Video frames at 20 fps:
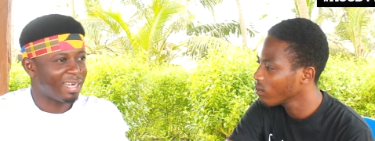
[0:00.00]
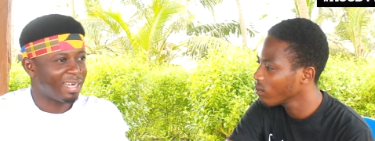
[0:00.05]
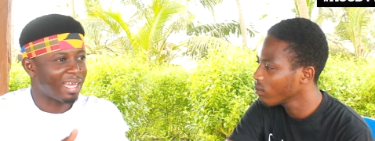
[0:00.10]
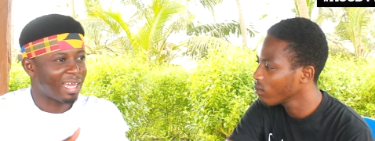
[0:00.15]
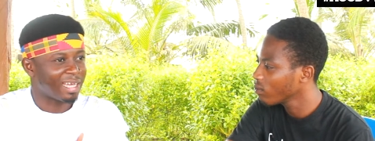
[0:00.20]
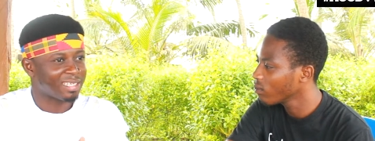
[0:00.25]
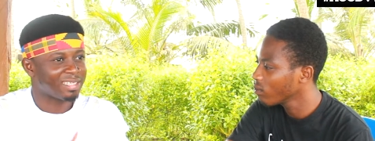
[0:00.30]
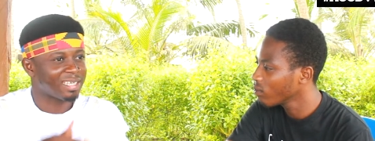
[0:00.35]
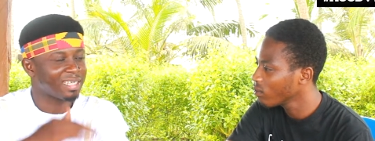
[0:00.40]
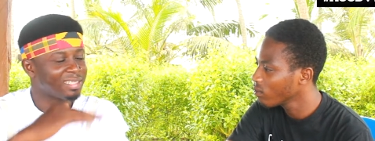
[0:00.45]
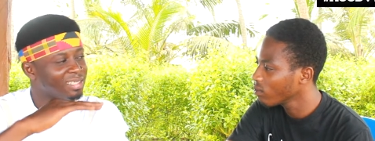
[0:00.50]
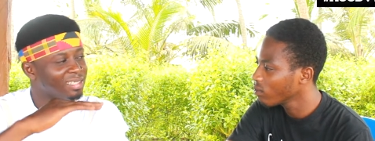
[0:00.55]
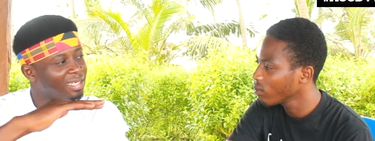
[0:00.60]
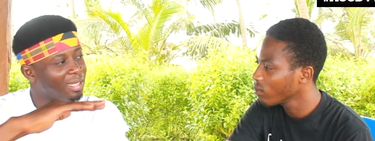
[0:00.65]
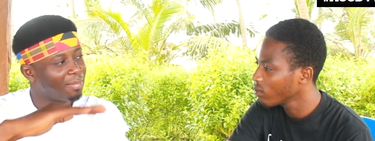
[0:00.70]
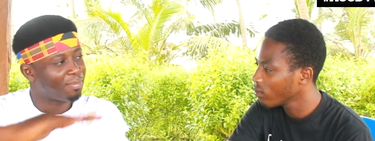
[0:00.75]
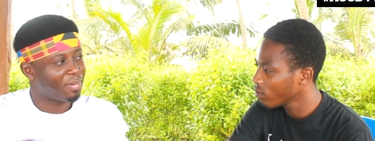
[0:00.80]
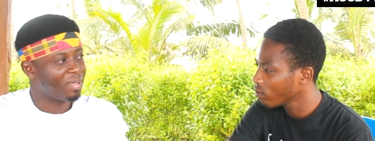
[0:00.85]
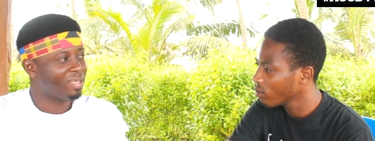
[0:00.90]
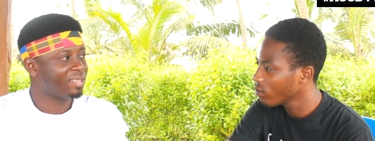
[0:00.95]
Speaker 1: They are setting
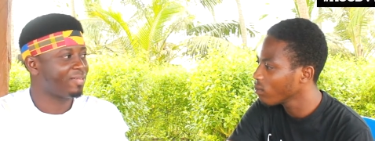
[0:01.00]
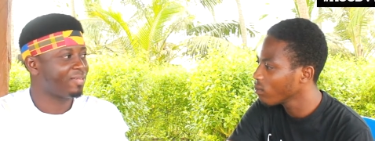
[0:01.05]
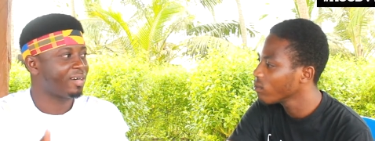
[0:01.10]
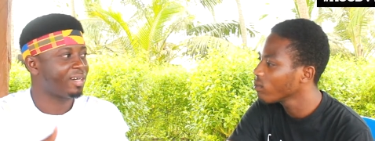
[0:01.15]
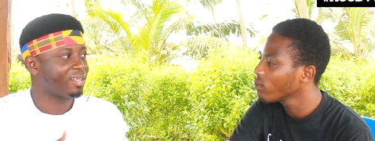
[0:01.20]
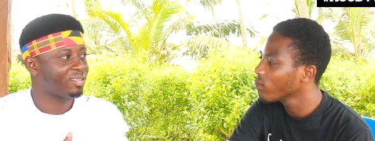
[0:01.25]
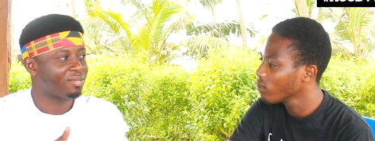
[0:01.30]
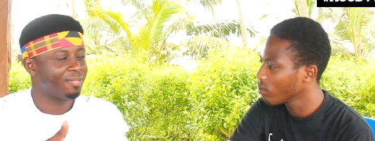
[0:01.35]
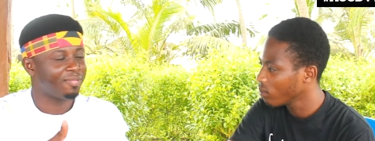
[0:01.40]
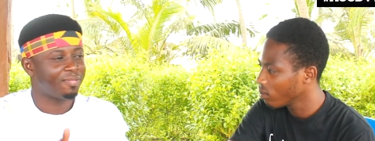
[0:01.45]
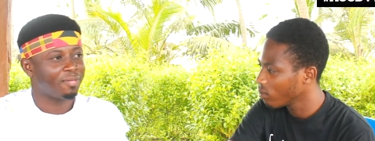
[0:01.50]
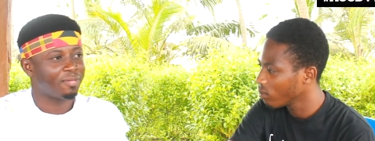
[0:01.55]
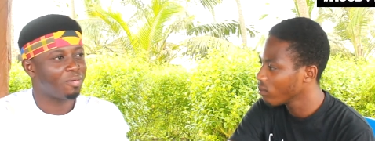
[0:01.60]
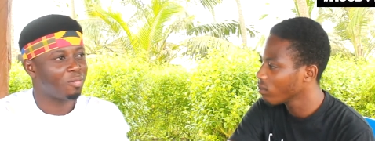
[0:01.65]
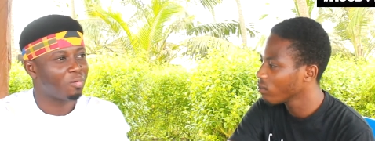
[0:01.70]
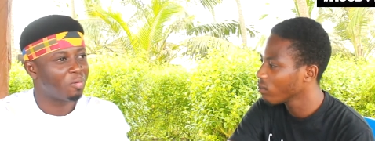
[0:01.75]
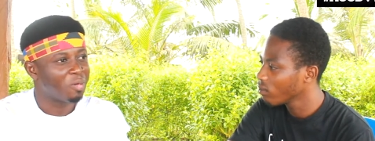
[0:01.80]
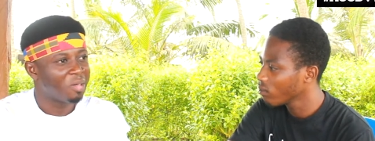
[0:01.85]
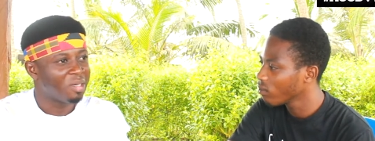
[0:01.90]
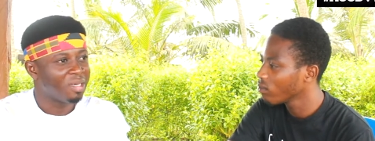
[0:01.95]
the pace for us to
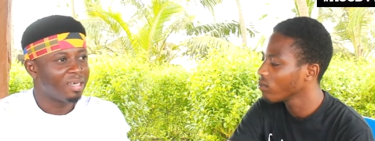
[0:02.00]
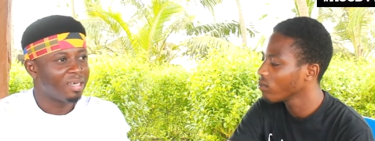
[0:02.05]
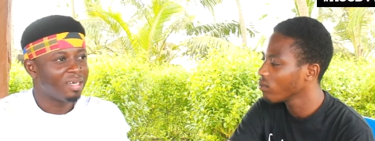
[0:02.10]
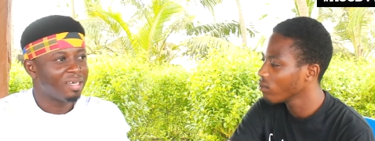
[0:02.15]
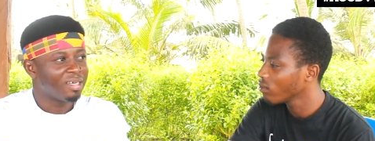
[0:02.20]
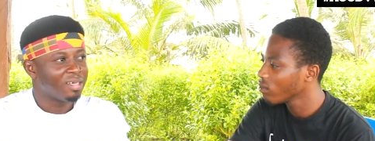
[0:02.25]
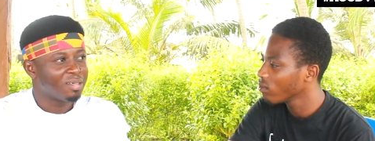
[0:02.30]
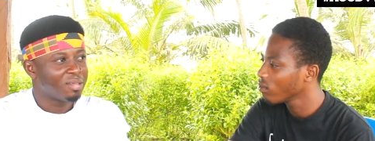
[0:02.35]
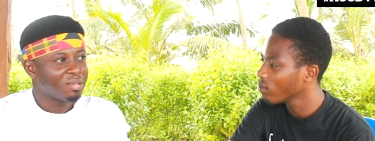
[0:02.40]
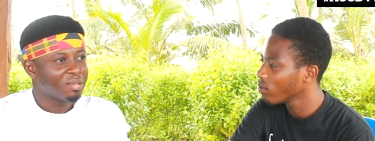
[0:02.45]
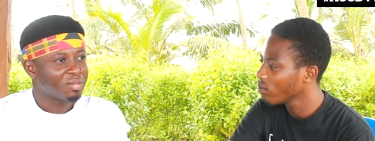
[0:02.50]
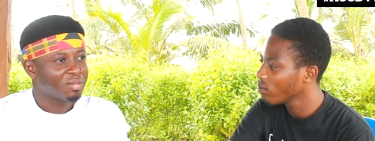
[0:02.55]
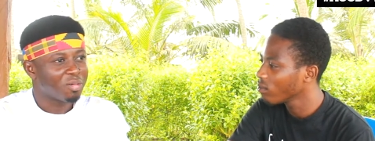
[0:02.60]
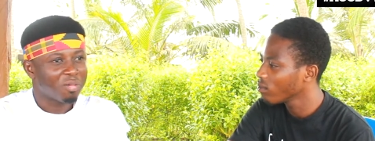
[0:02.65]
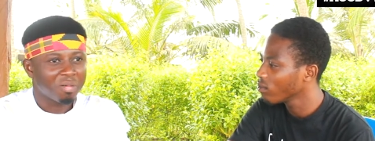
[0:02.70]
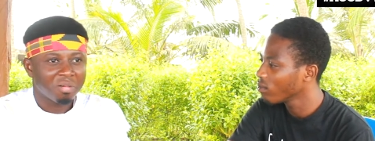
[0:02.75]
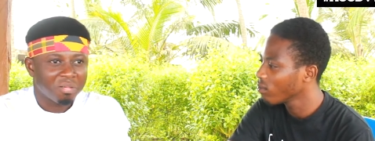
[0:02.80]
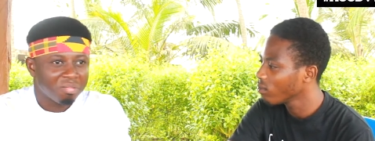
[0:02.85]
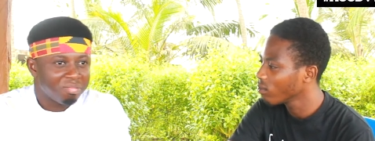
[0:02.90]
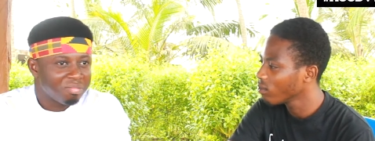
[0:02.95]
follow.
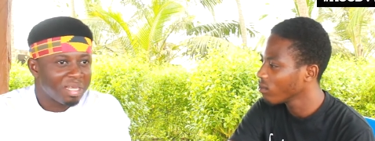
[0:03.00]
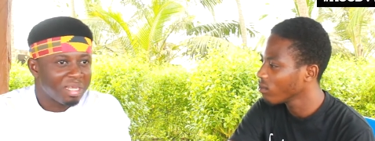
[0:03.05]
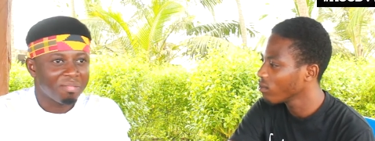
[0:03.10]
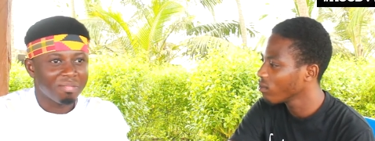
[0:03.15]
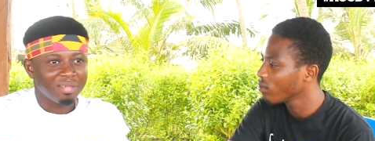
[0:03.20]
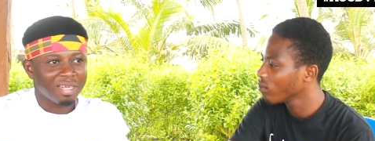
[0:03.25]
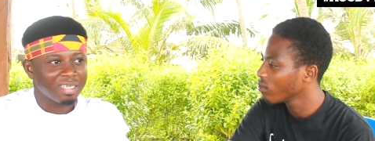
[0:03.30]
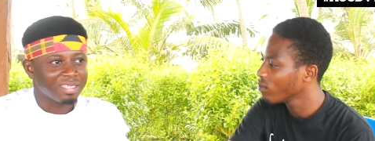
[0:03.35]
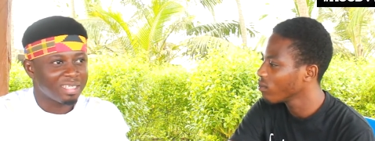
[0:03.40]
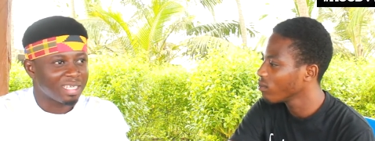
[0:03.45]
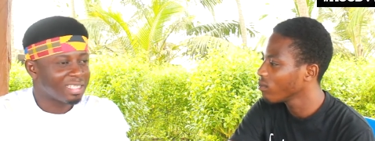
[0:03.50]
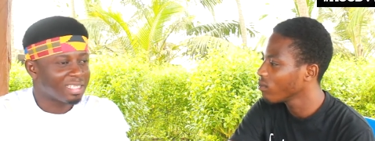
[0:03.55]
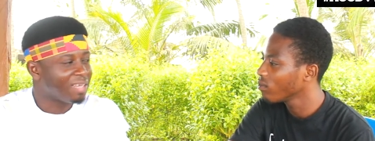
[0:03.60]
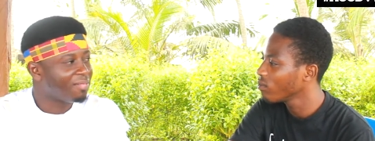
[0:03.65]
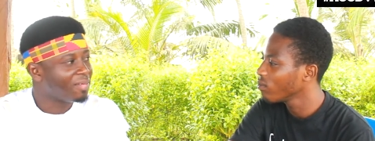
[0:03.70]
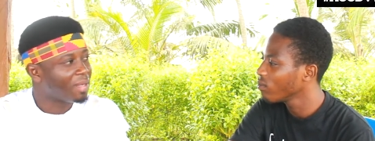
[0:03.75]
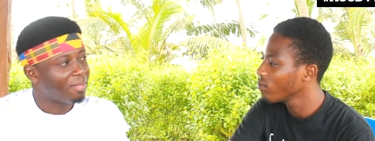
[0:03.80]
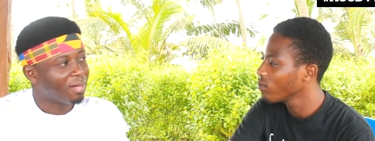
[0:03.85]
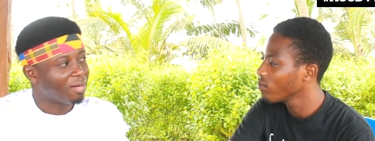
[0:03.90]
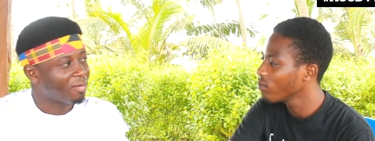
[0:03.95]
So let, us just
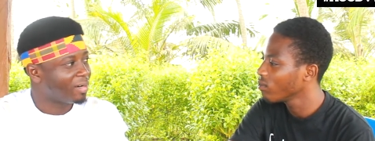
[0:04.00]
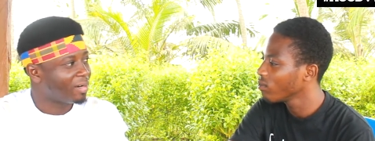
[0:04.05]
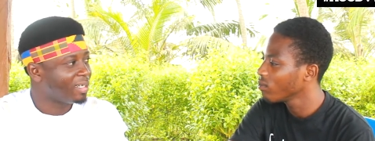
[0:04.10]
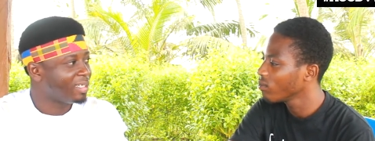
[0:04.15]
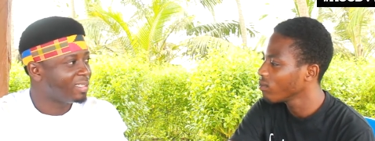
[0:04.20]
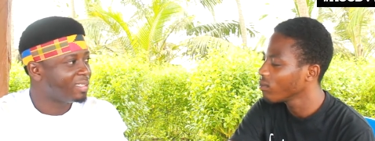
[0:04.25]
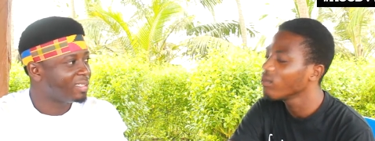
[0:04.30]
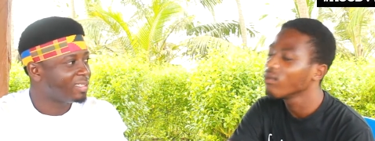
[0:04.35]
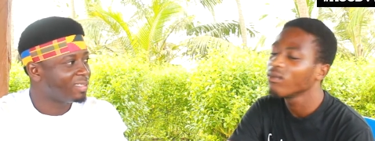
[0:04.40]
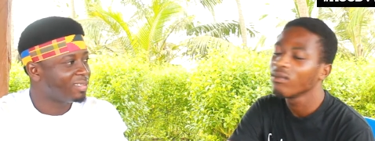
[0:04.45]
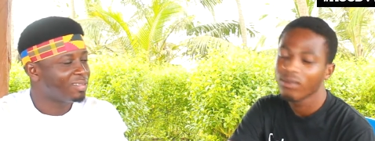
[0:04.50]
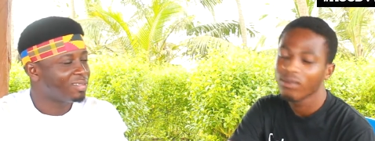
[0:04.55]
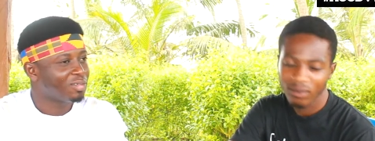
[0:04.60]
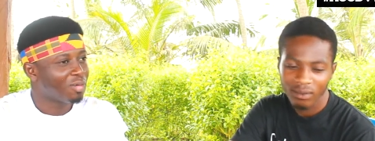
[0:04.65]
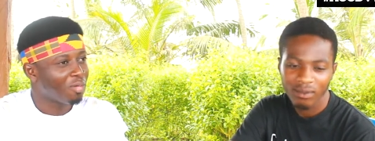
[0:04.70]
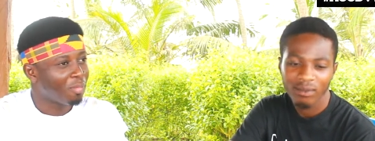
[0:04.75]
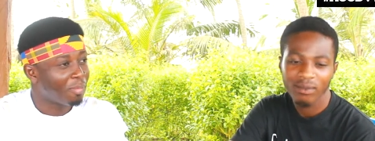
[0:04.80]
give them the credit. So